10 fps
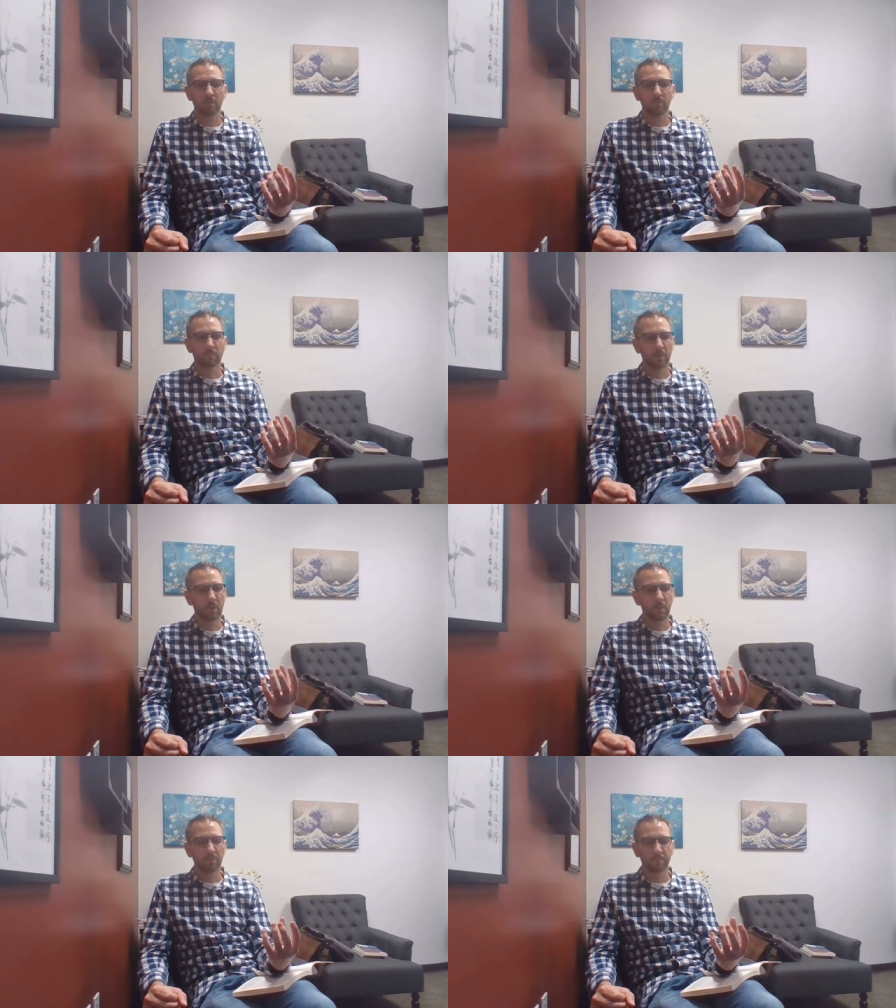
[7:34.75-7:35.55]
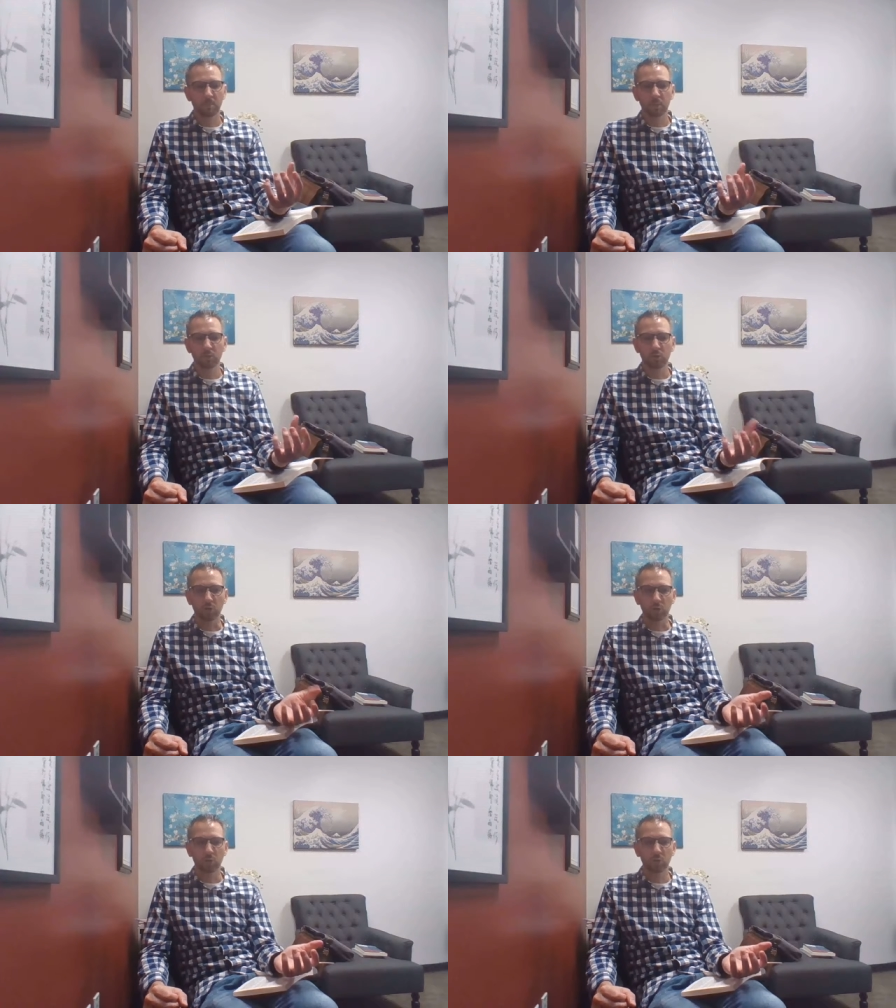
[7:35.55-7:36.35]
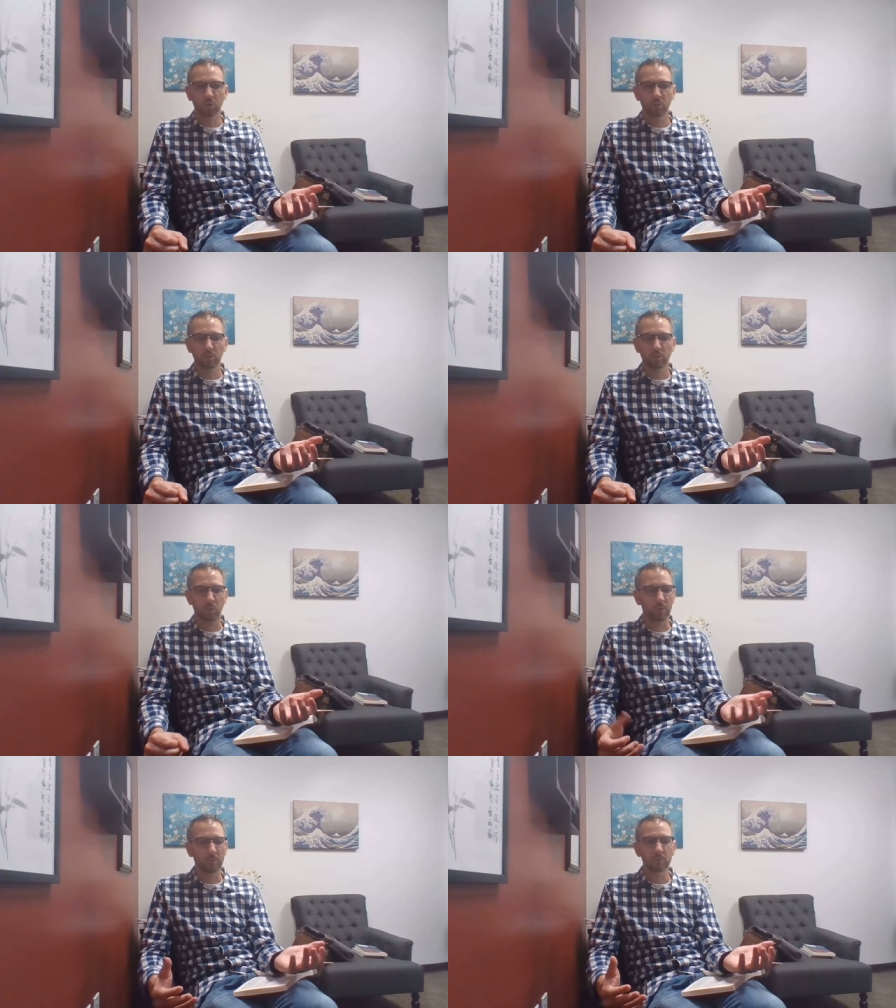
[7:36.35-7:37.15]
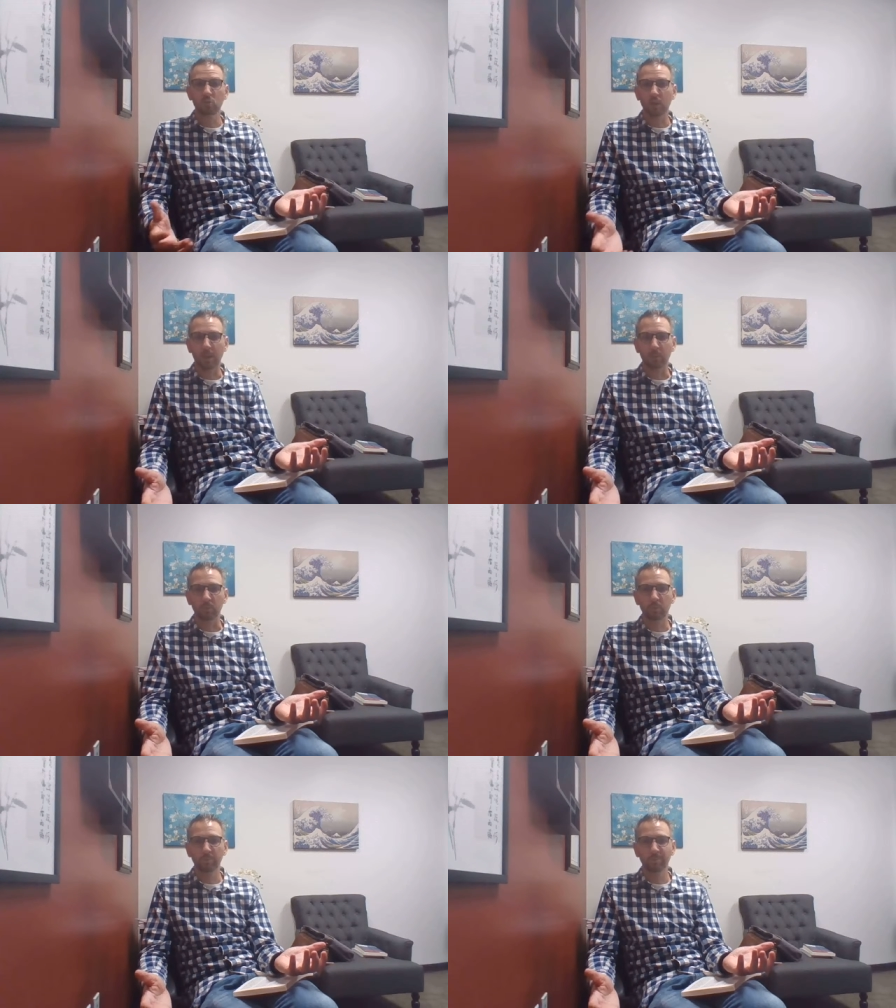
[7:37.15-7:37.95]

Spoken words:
from church or even chapel,